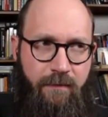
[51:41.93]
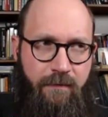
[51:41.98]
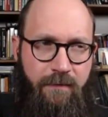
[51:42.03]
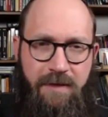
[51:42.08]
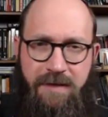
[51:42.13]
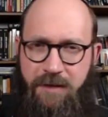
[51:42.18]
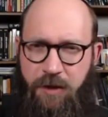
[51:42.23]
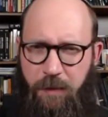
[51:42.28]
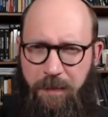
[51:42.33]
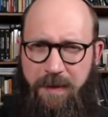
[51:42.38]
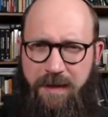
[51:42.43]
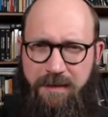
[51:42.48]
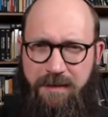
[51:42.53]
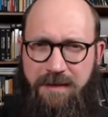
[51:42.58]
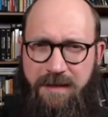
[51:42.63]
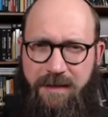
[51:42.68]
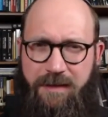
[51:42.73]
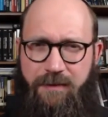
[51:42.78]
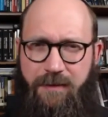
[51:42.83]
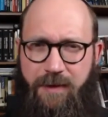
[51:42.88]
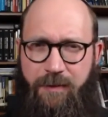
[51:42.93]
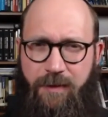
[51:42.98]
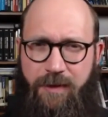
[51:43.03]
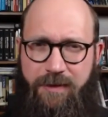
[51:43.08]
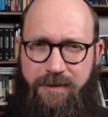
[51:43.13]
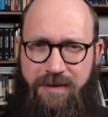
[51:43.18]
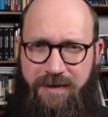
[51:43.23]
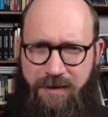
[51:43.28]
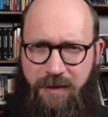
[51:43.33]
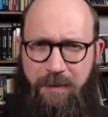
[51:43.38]
stupid. Is that the right
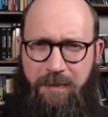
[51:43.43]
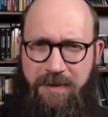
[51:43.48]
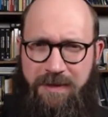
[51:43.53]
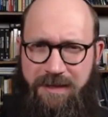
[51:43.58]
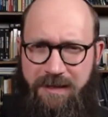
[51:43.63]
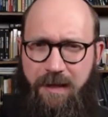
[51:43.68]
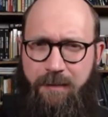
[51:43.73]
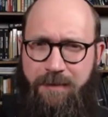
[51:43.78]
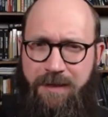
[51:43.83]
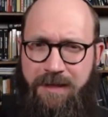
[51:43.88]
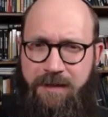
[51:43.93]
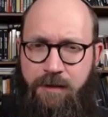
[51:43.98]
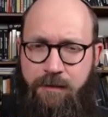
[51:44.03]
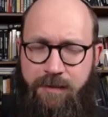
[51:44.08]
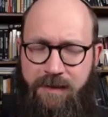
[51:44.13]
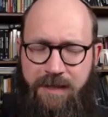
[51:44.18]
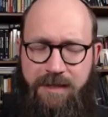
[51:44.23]
word? Stupid. It's doubly stupid.